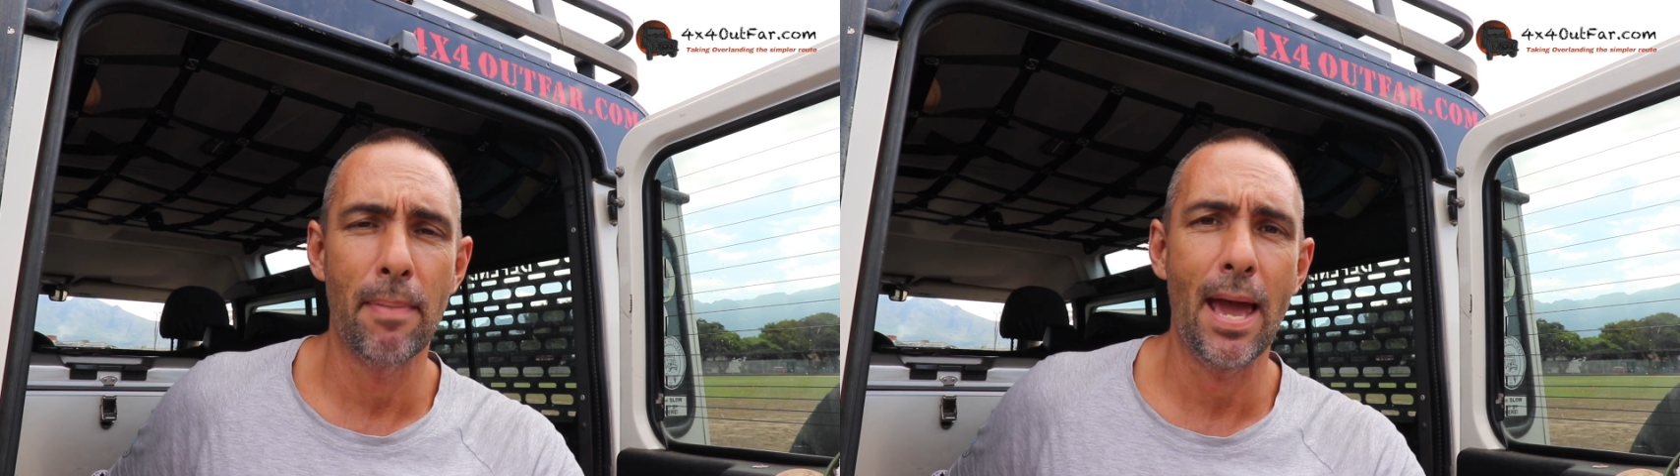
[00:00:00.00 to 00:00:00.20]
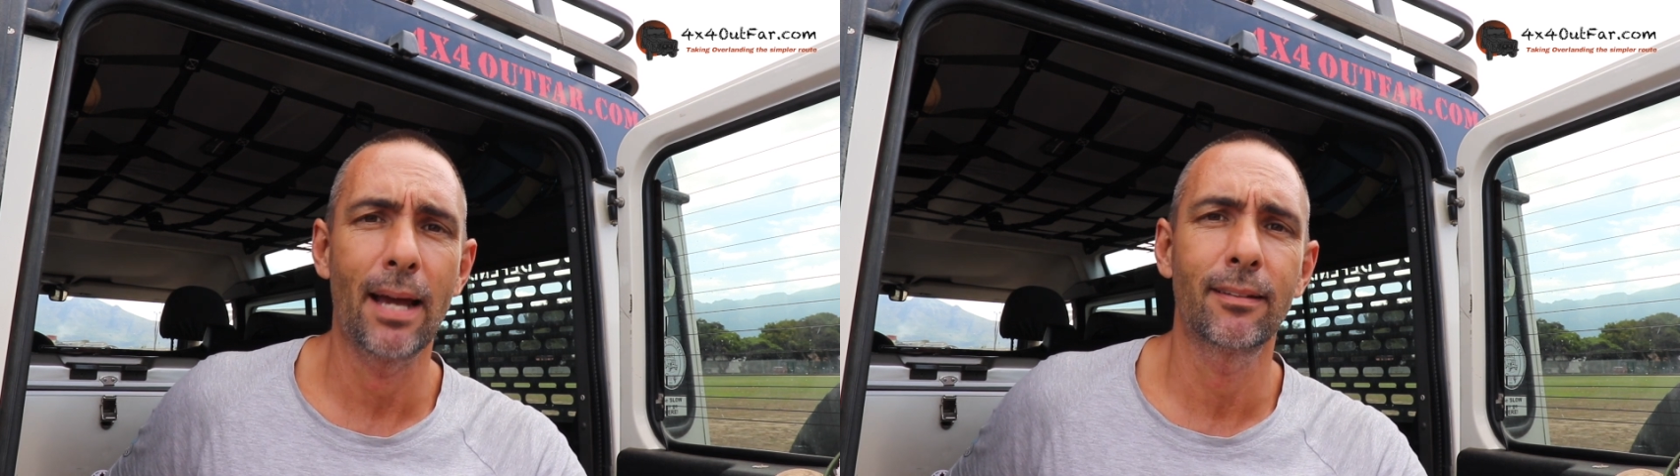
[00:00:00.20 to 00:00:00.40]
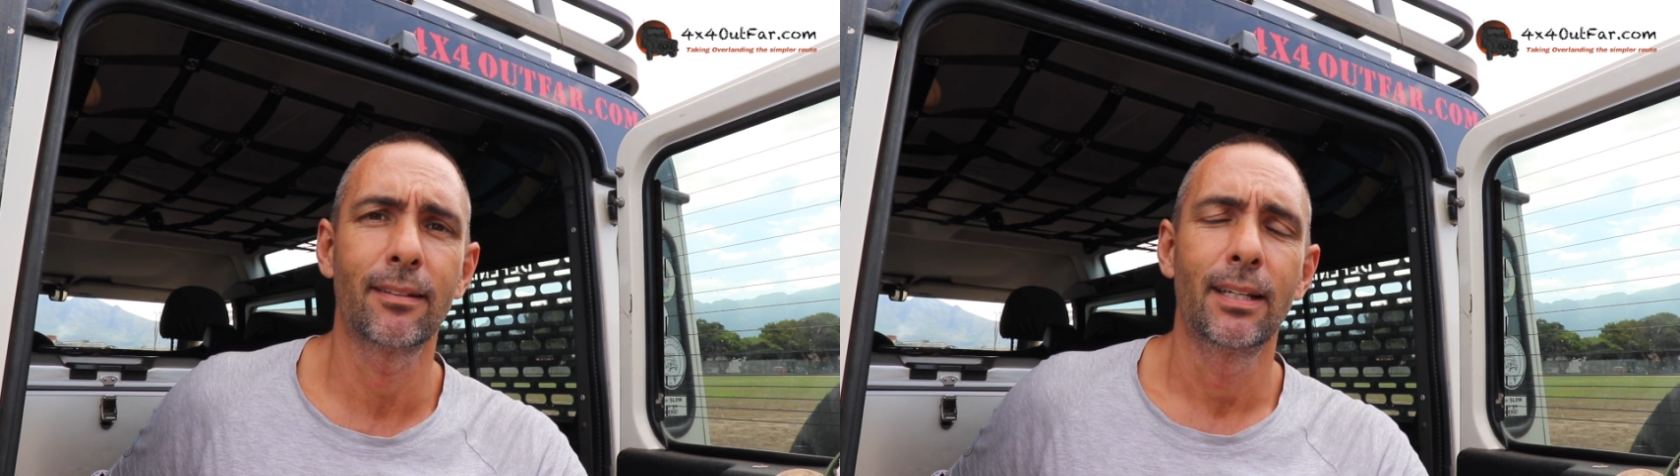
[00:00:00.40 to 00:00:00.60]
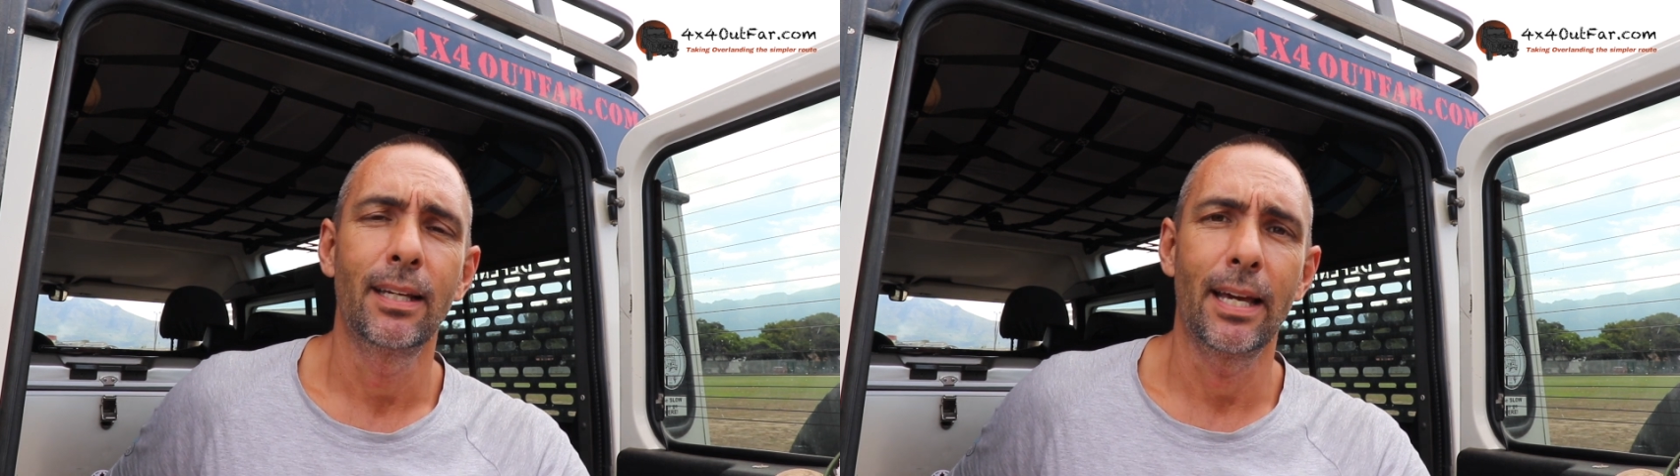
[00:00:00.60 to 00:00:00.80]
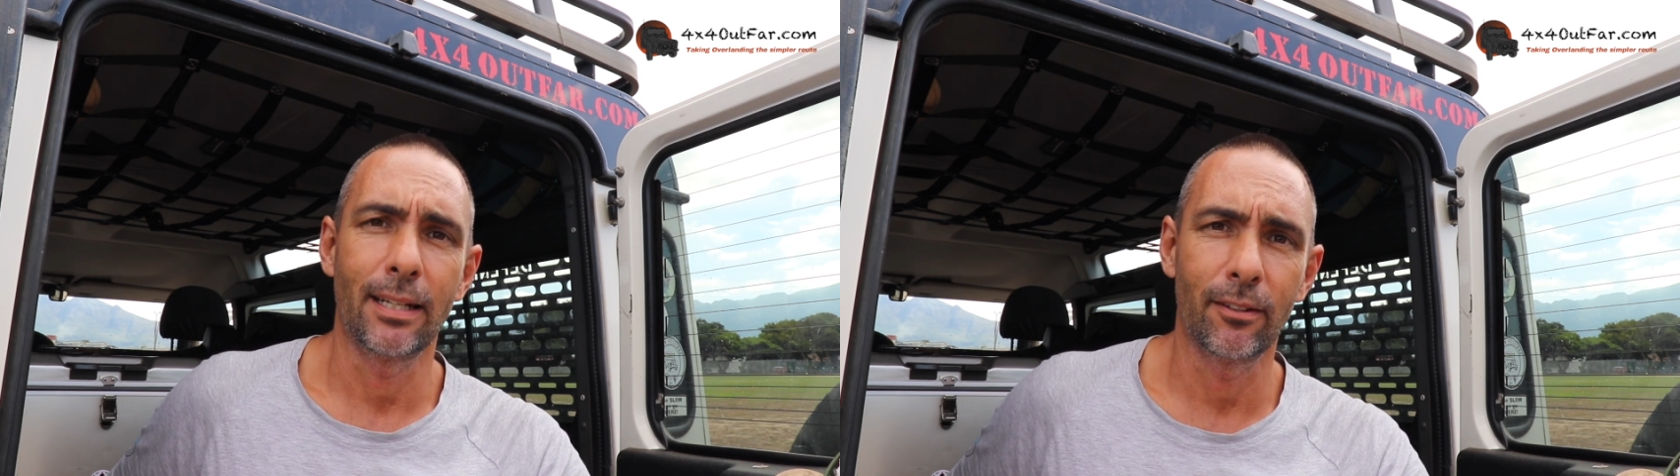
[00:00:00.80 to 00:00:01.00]
bags
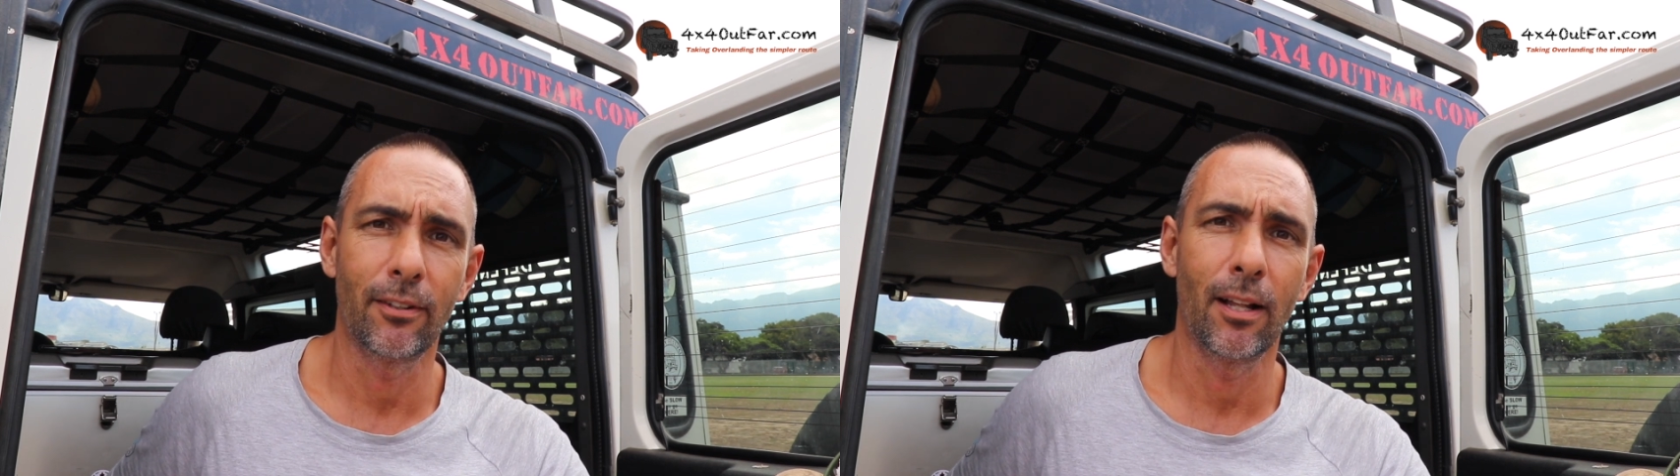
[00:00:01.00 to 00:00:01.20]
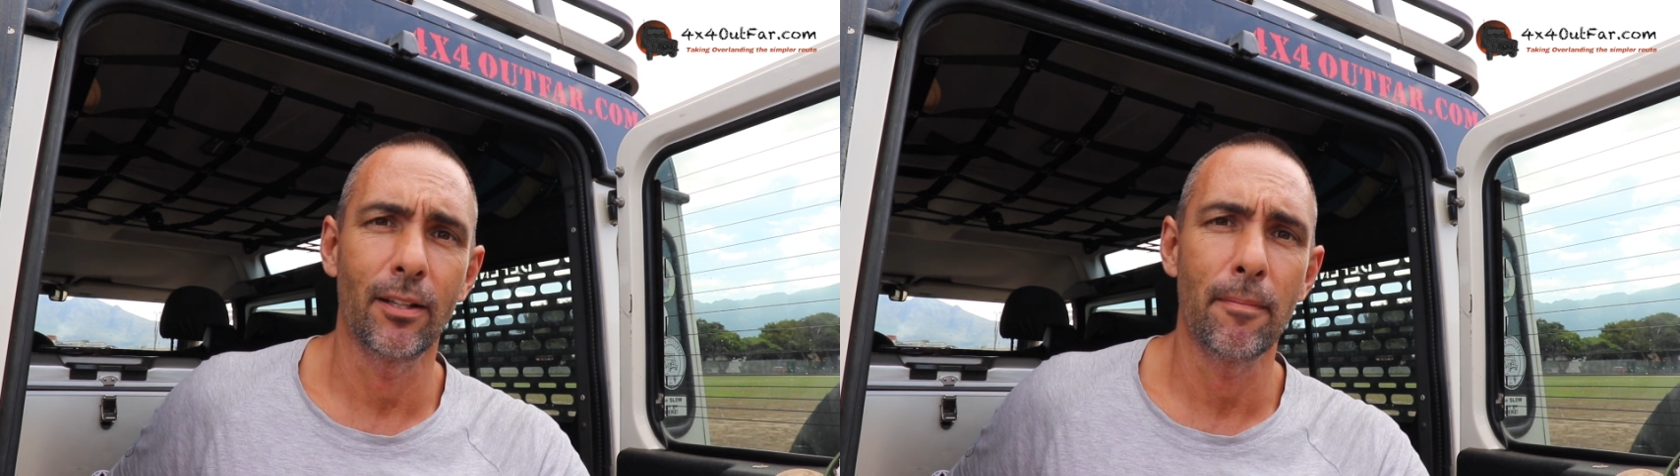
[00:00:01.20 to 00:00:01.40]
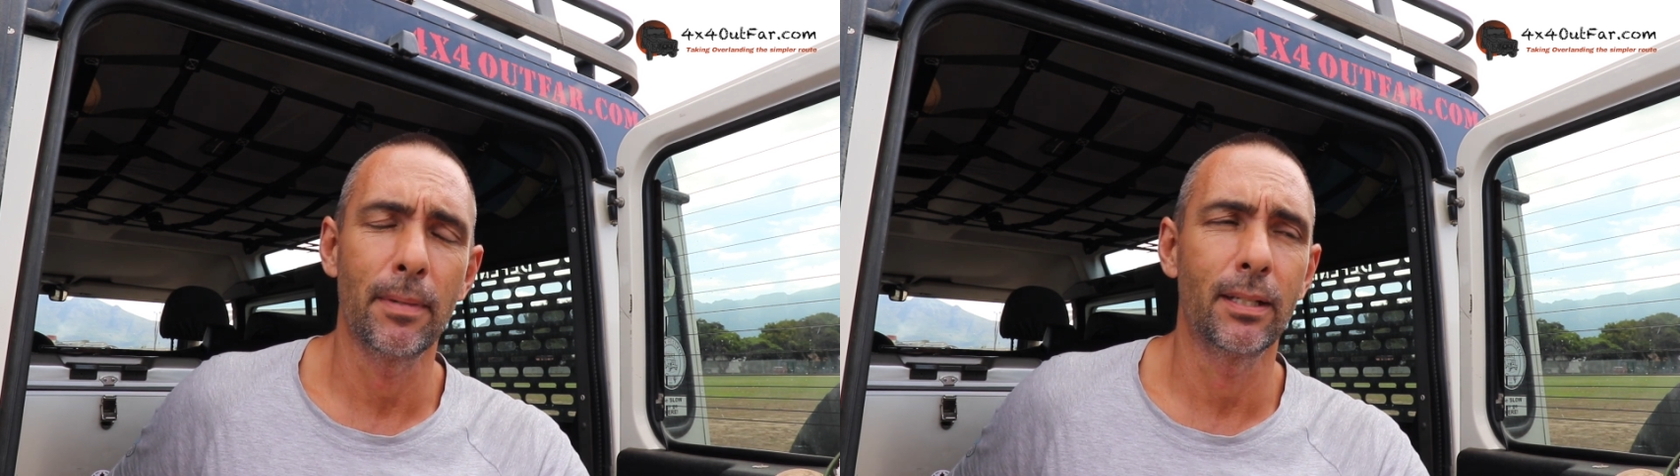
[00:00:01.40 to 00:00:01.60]
and I sell them,